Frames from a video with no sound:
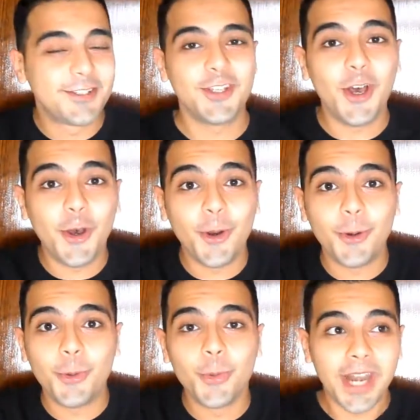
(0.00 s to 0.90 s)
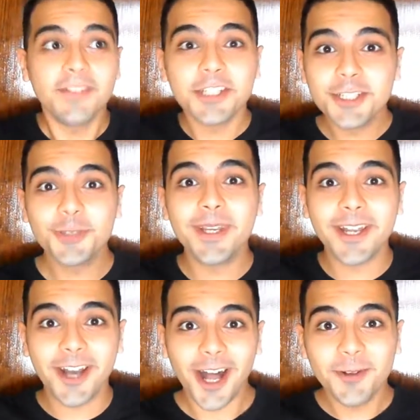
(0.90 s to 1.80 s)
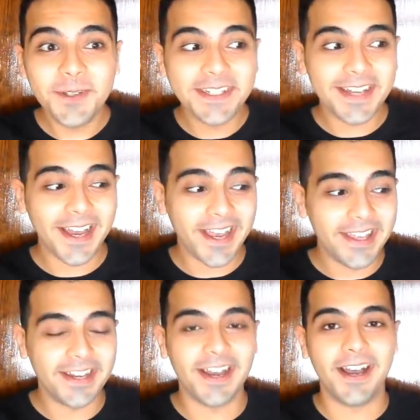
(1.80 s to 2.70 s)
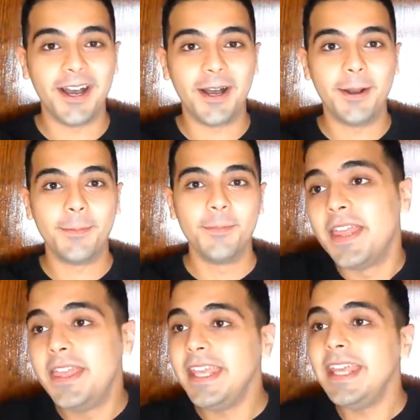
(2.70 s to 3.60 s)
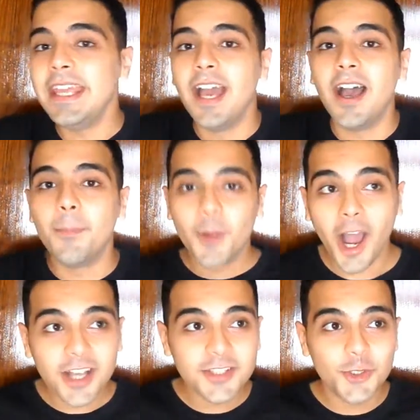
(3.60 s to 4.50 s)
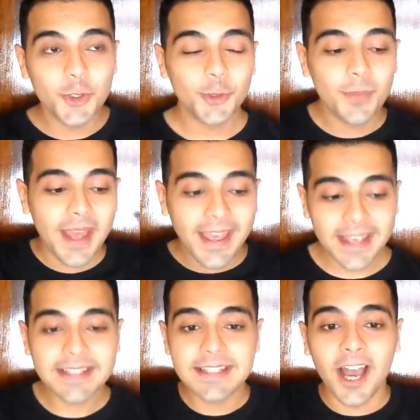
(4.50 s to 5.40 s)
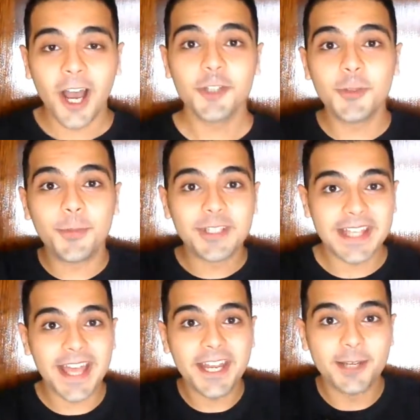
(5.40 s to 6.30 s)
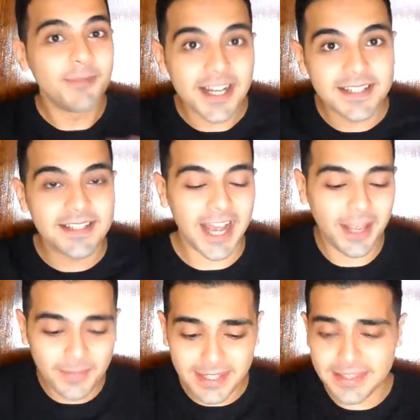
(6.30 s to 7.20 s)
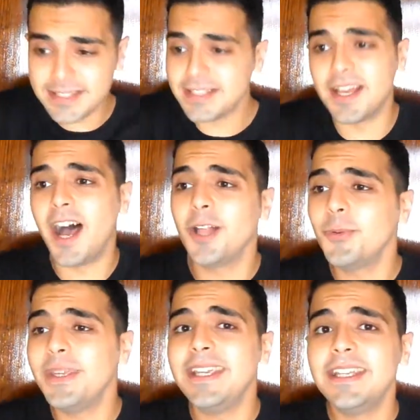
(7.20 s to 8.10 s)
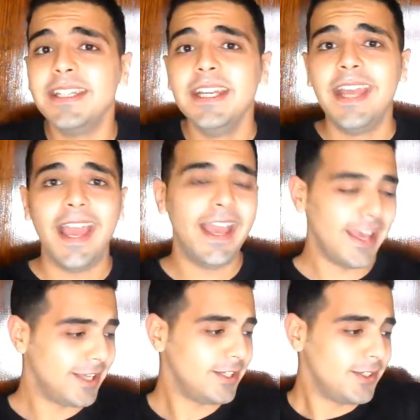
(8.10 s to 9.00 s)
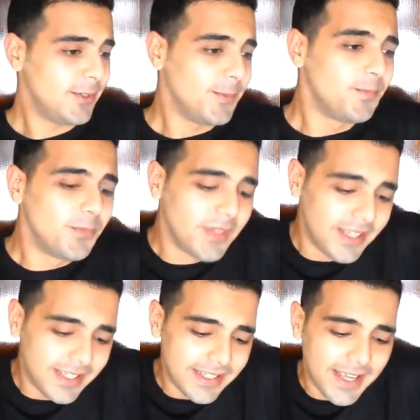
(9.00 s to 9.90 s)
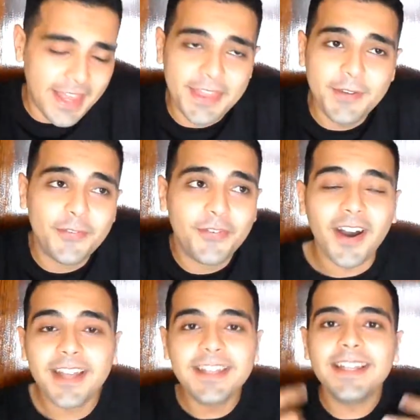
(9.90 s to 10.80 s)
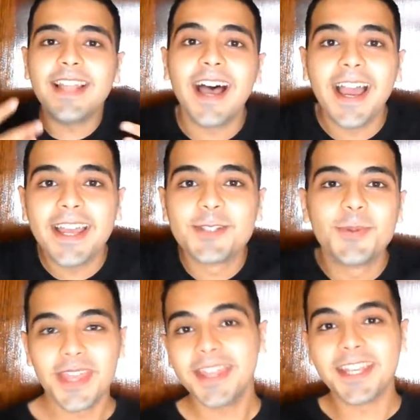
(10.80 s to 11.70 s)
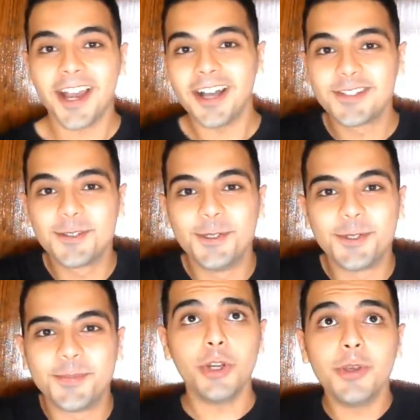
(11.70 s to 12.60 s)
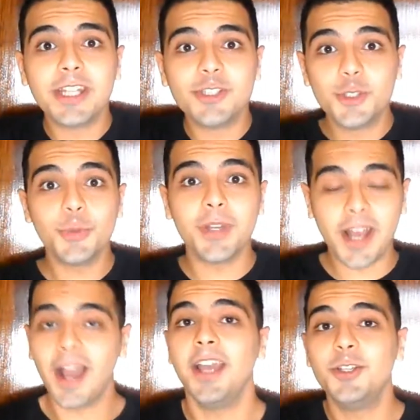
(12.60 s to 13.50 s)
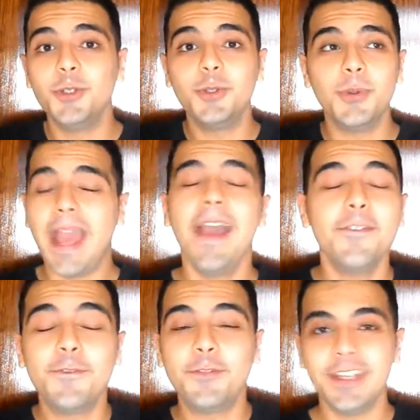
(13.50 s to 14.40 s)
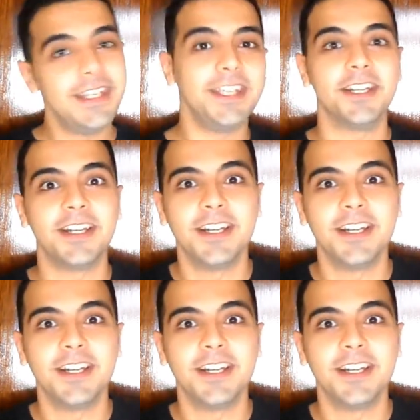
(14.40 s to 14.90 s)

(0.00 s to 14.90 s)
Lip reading: so whatever you're doing on a Halloween night, the costume is 100% a must. I mean, this is Halloween and the fun lies within the costume. Or you can do what I do every year.